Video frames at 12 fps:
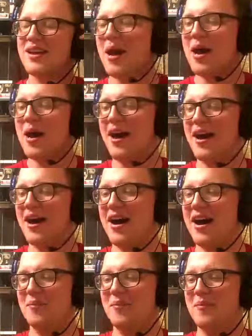know?
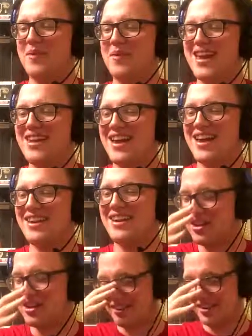It's just
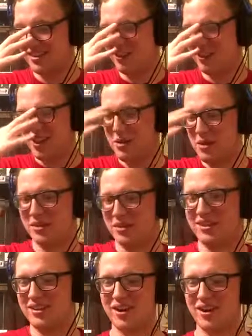he would sit around.
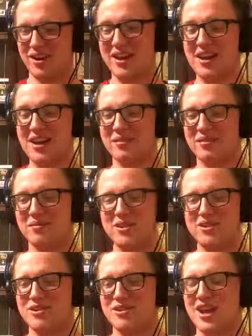He didn't take a
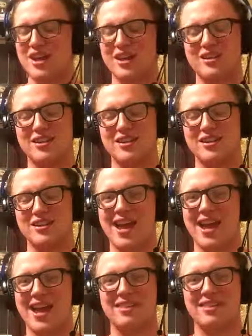dang
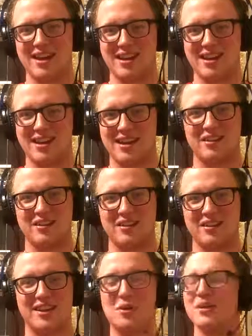thing seriously. He would
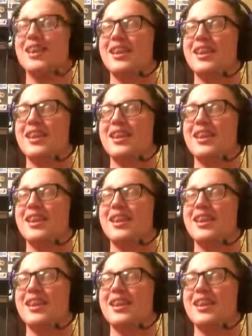laugh at